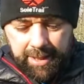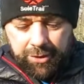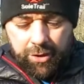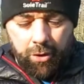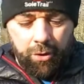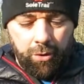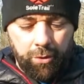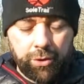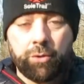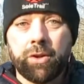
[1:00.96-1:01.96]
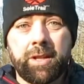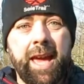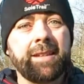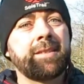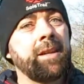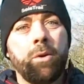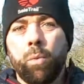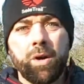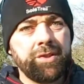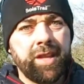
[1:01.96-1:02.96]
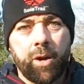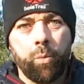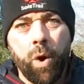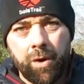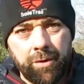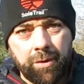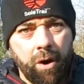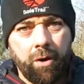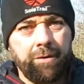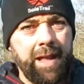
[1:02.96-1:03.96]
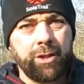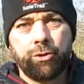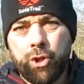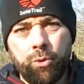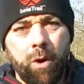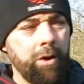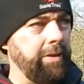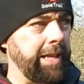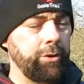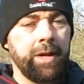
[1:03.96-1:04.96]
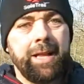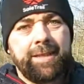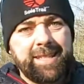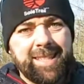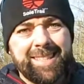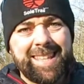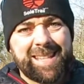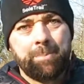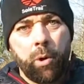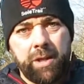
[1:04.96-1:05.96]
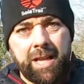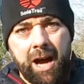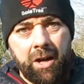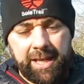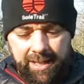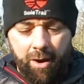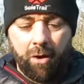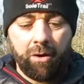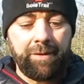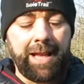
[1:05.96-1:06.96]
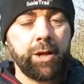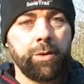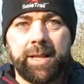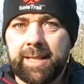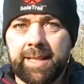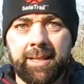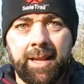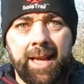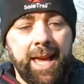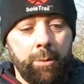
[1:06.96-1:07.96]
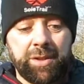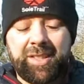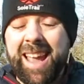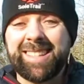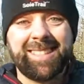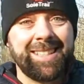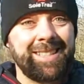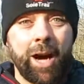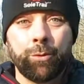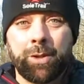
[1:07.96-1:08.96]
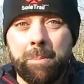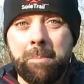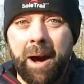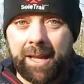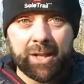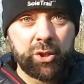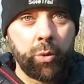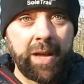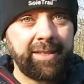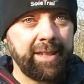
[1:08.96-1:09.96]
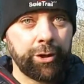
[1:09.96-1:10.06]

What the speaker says: So you can get ones that are 1 R value, 2 R value. This is 6.9 R value, and it was tested down to minus 20